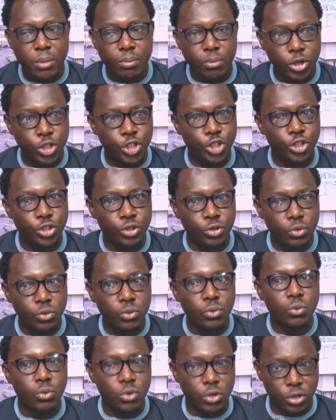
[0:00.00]
But you
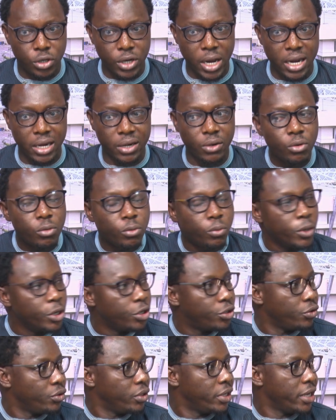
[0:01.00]
would agree with me
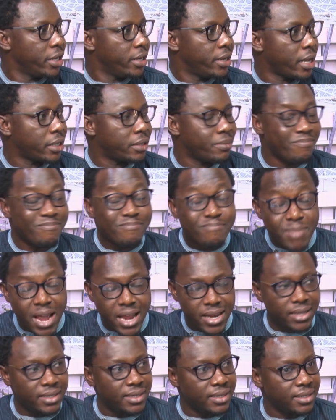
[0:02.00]
today that
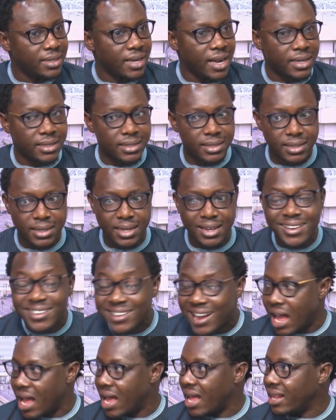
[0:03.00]
many teachers
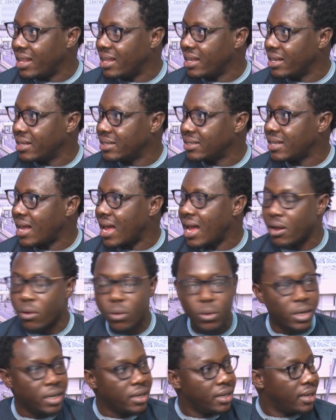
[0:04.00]
nowadays are
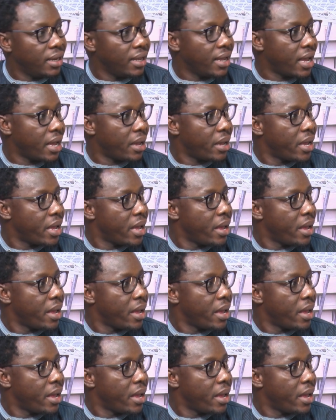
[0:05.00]
only there